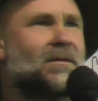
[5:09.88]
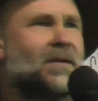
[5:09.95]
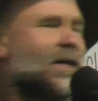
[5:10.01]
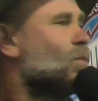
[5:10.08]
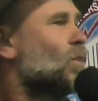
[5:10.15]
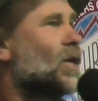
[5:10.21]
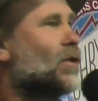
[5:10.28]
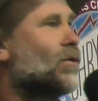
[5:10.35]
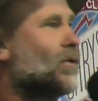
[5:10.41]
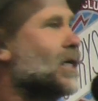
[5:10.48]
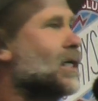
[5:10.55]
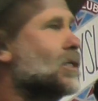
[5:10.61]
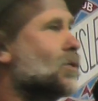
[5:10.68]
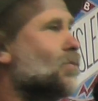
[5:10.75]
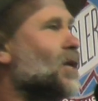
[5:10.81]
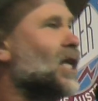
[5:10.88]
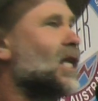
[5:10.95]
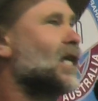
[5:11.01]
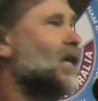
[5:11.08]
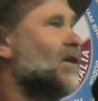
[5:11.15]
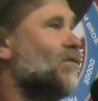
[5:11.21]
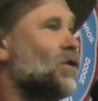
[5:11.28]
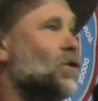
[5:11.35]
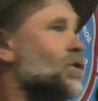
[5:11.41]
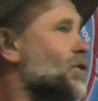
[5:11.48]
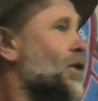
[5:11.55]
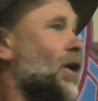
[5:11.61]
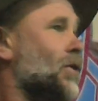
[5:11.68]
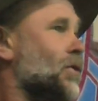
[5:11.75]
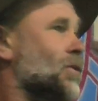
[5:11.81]
And whether he's please believe or
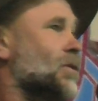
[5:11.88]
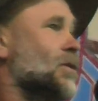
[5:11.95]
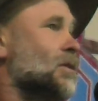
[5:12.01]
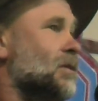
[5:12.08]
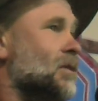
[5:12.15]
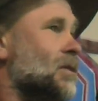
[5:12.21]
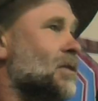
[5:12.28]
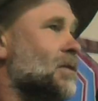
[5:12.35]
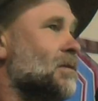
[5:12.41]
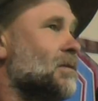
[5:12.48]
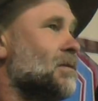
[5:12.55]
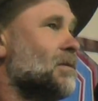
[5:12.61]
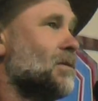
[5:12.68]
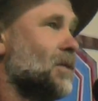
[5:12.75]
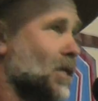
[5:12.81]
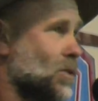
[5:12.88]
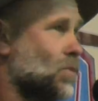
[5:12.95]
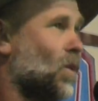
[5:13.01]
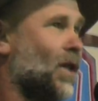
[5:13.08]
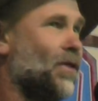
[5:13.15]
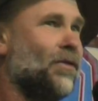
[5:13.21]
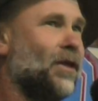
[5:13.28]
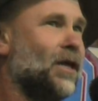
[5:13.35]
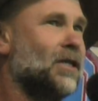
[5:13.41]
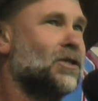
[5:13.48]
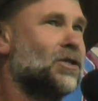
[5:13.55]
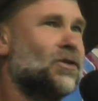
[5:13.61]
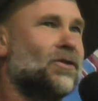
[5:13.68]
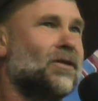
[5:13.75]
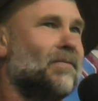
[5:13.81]
no, there's one thing
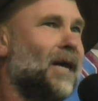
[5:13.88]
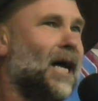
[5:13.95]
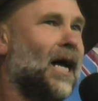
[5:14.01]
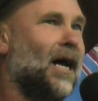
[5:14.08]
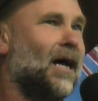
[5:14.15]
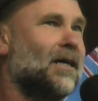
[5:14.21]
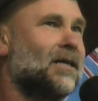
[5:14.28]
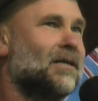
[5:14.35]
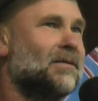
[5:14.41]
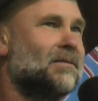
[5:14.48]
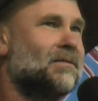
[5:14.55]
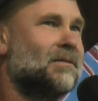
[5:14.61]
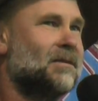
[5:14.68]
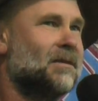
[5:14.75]
to remark.